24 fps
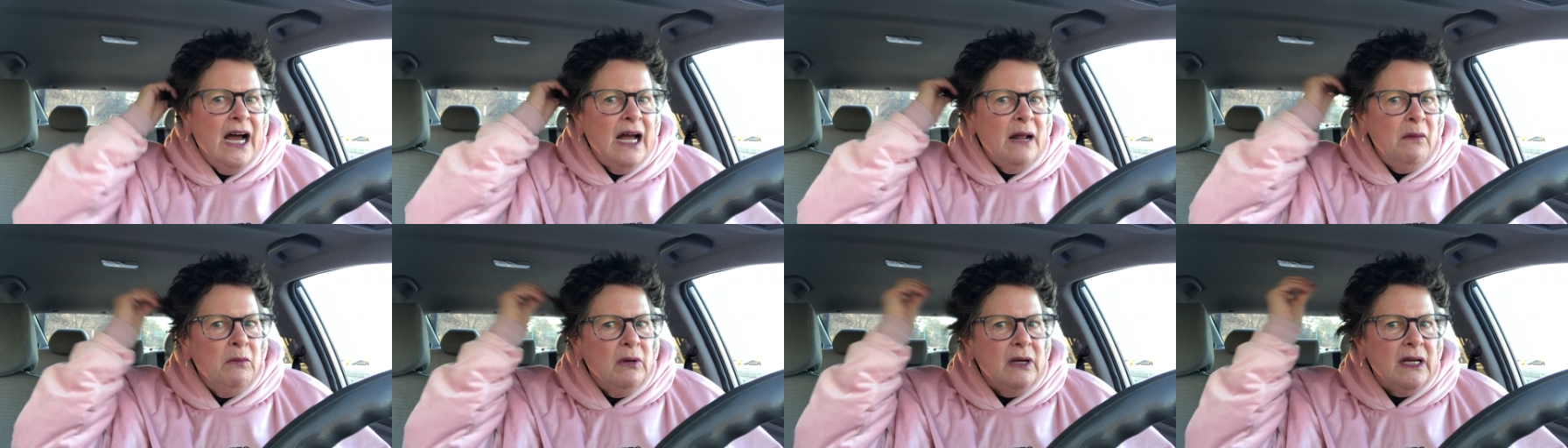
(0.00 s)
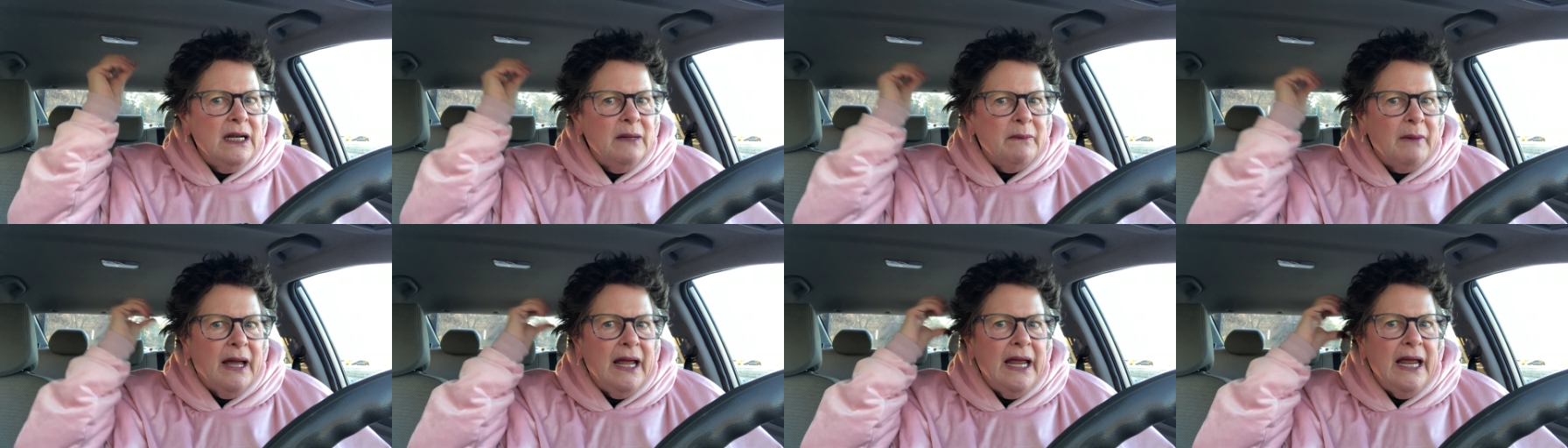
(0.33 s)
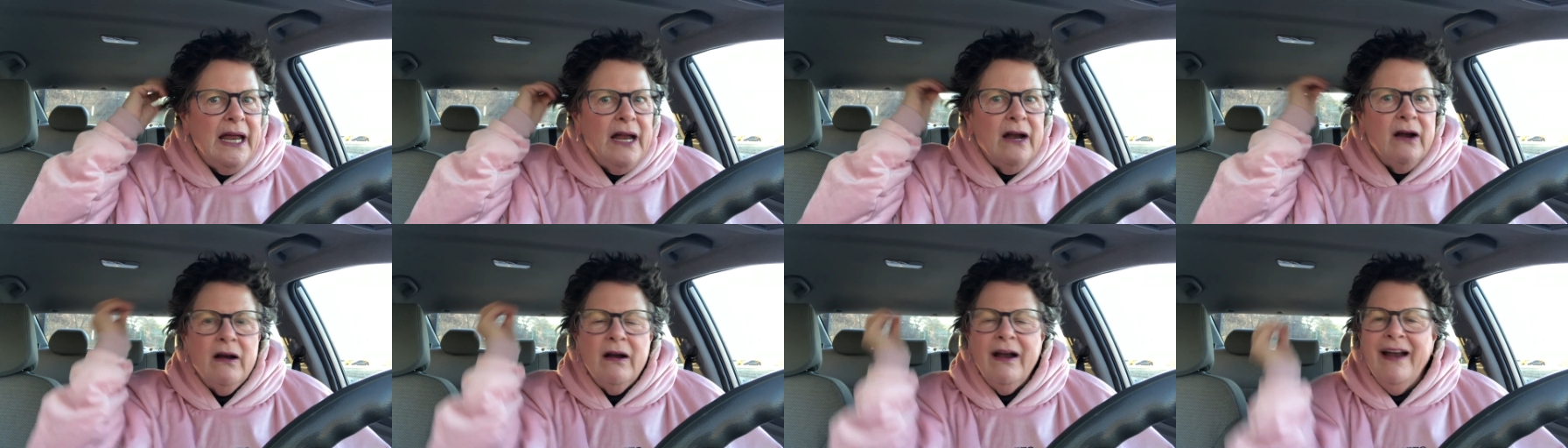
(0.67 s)
I'm looking at my
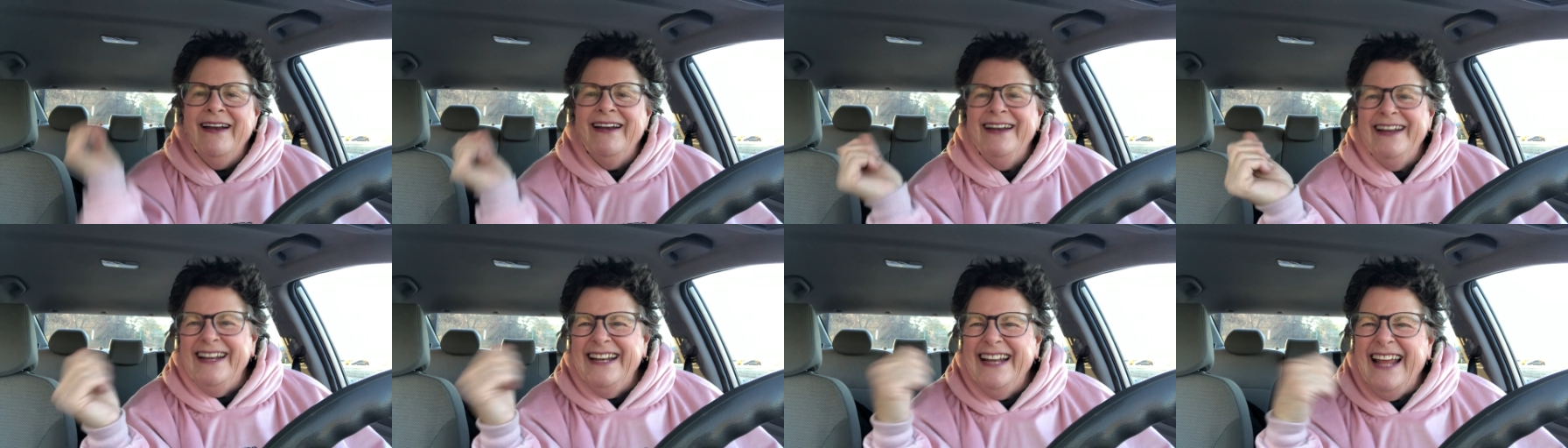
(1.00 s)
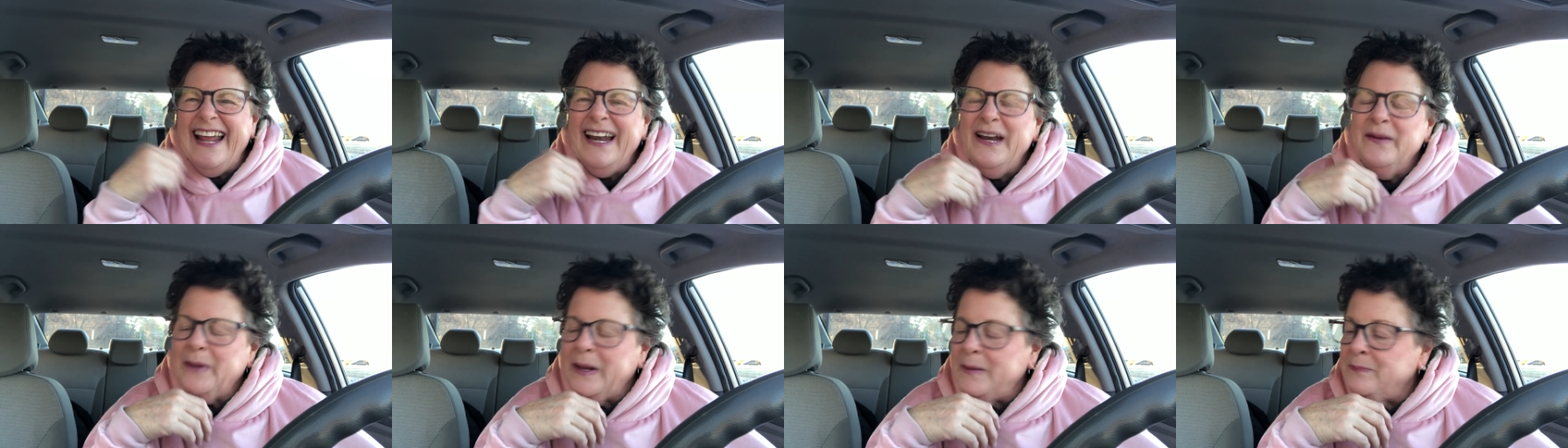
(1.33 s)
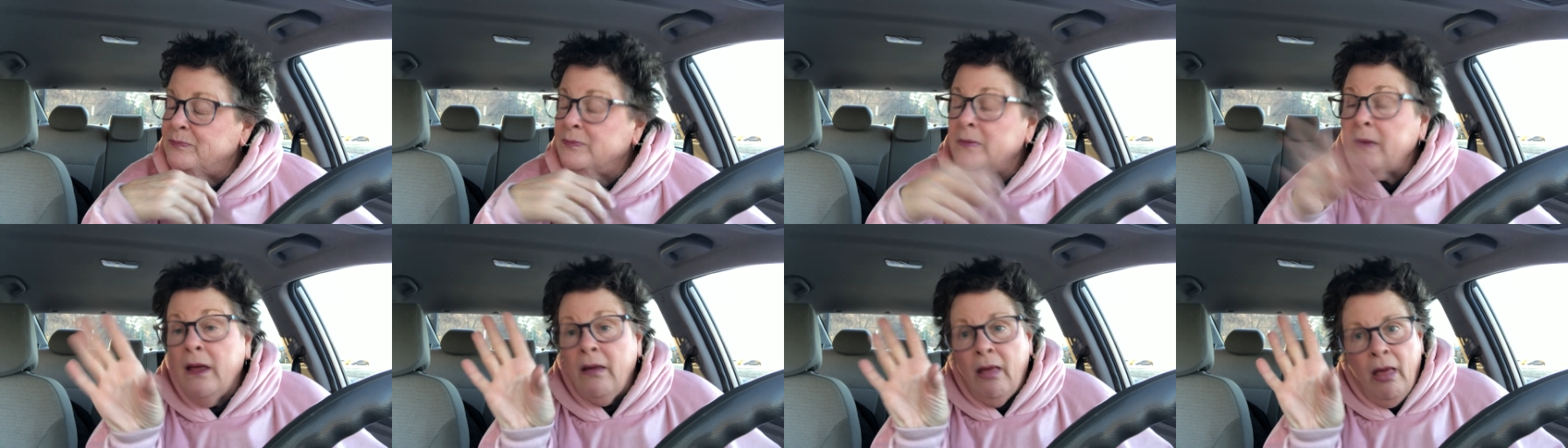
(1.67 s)
hair. Anyway,
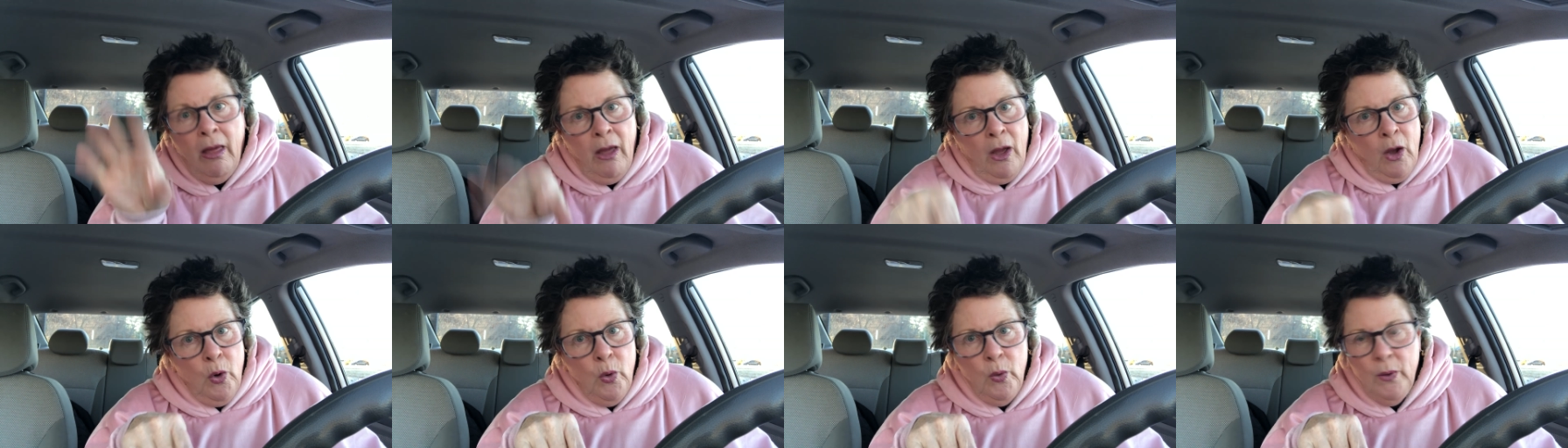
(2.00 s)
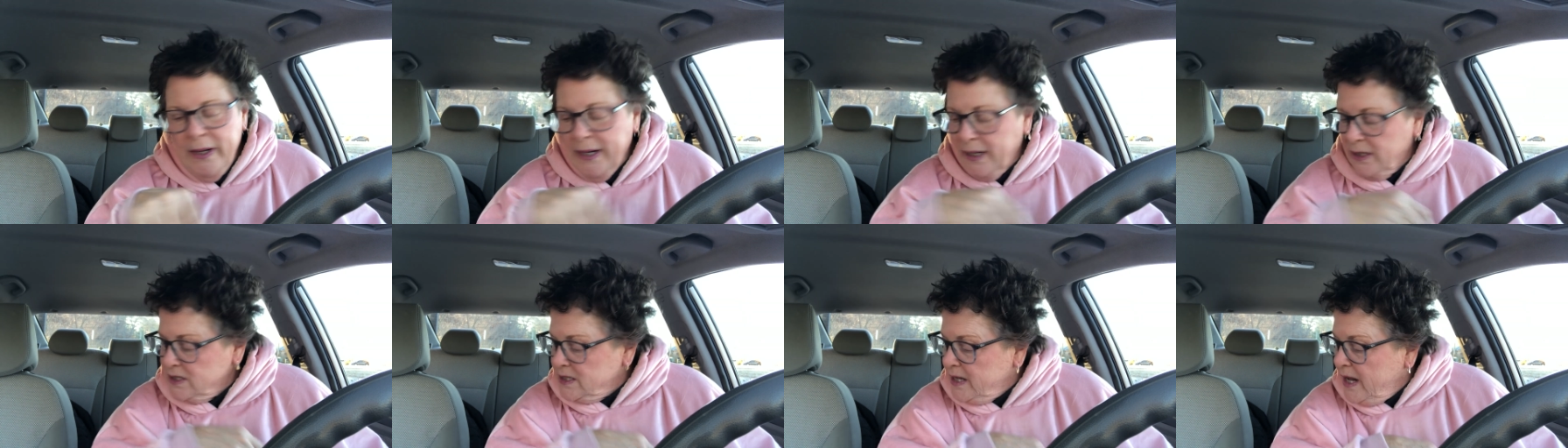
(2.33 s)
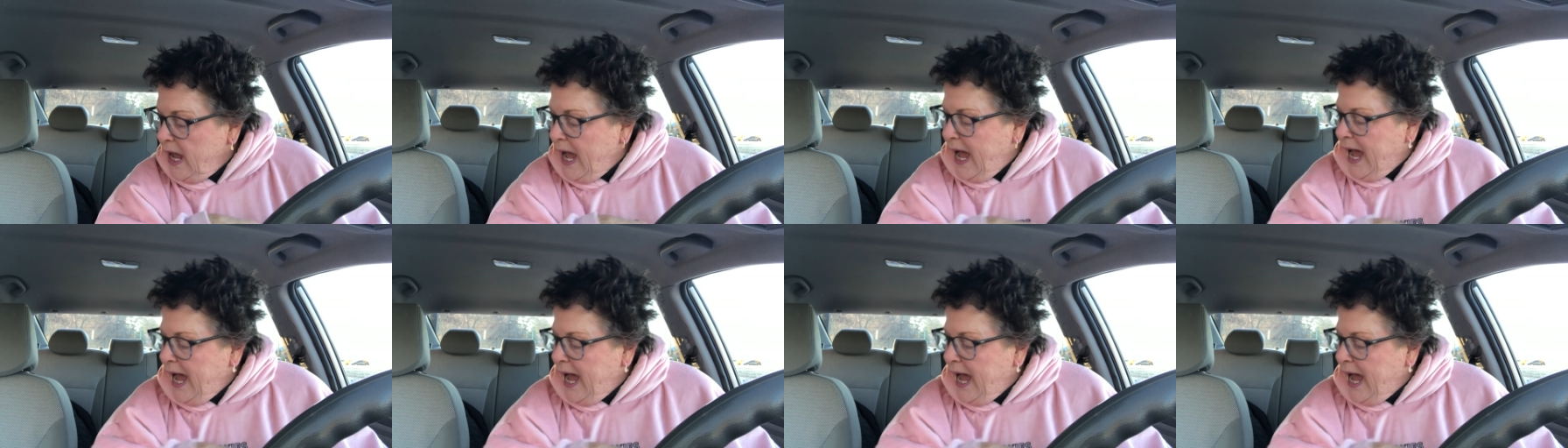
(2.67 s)
who cares?